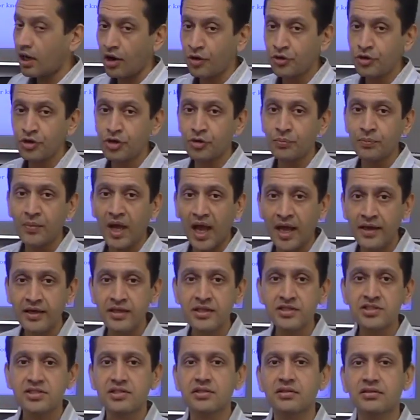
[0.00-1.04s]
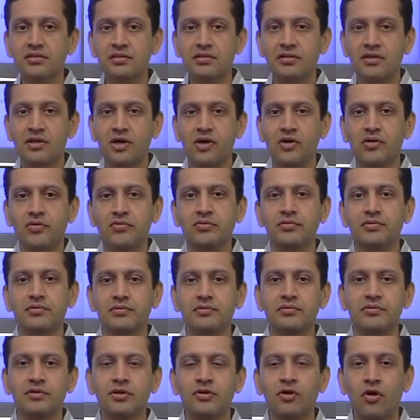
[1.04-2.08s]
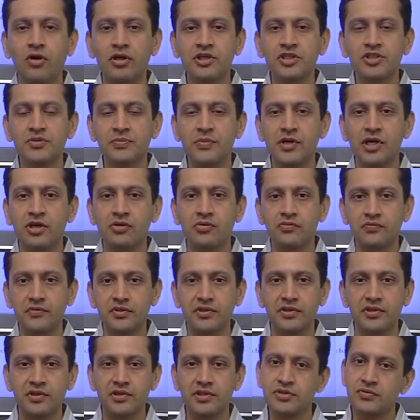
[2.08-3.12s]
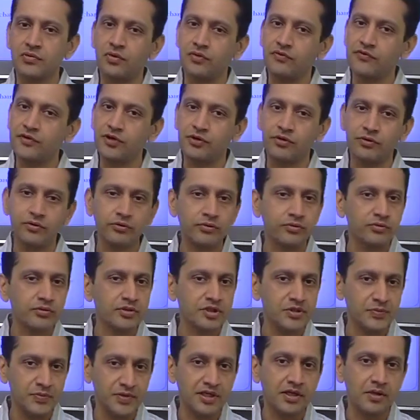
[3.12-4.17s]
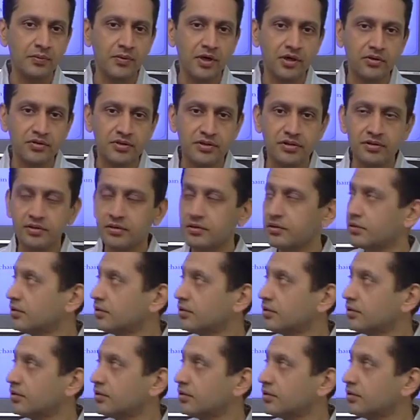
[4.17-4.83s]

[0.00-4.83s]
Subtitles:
How do you manage now? The knowledge part of it is what we are going to speak about.